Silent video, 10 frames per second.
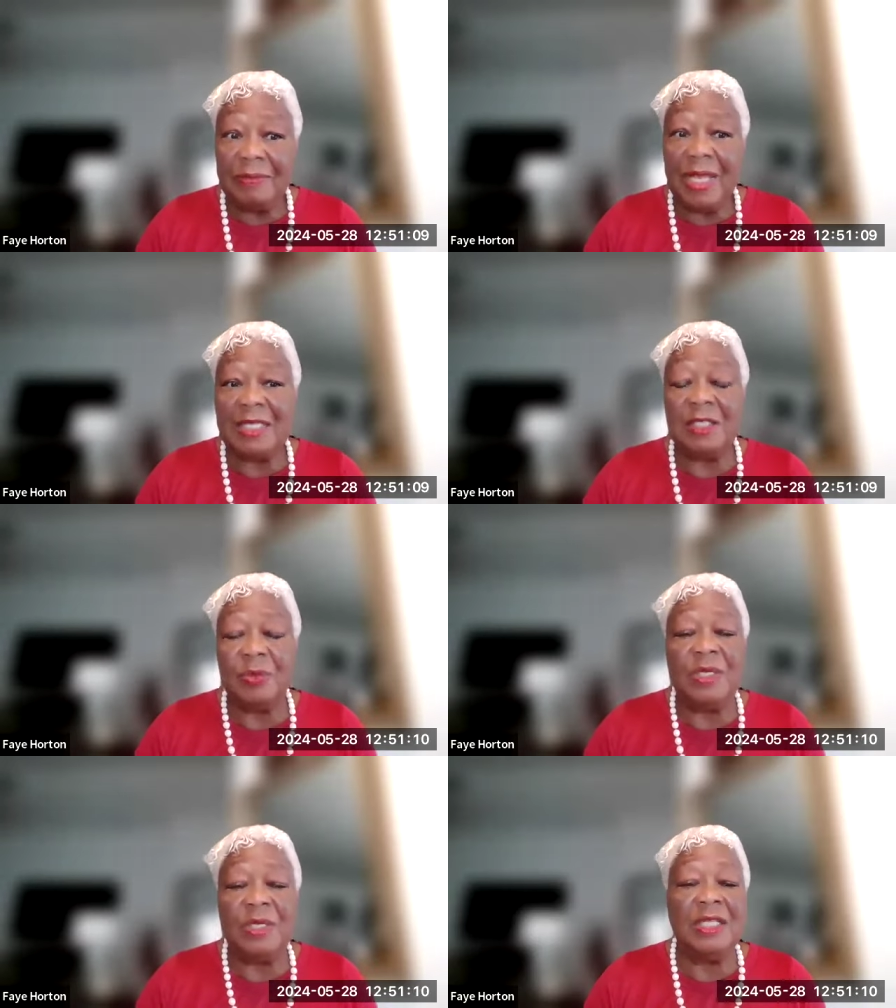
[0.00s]
as the
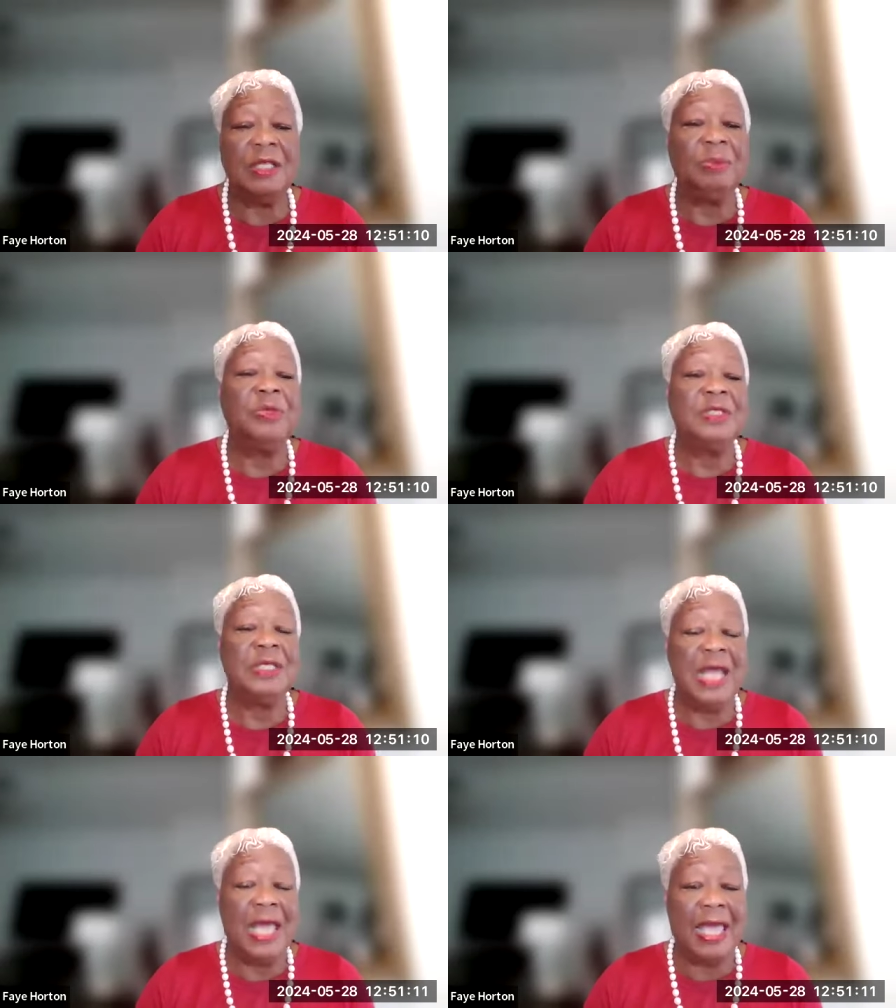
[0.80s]
one that the
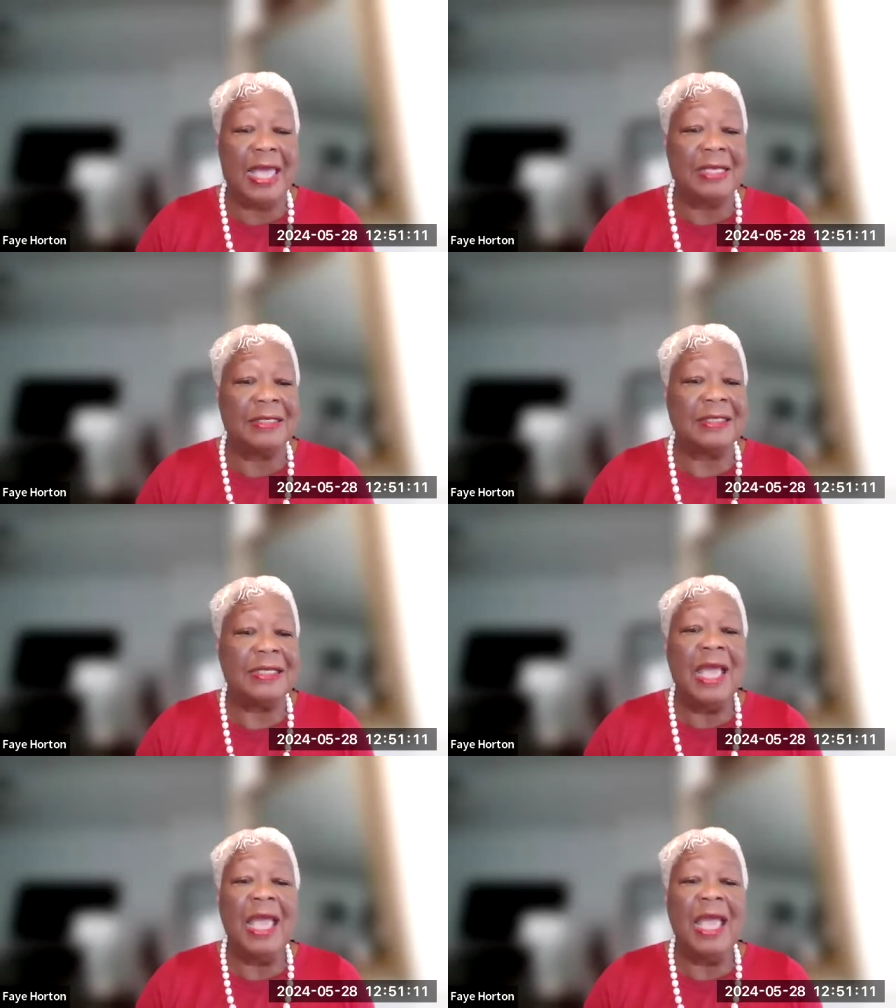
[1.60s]
person has.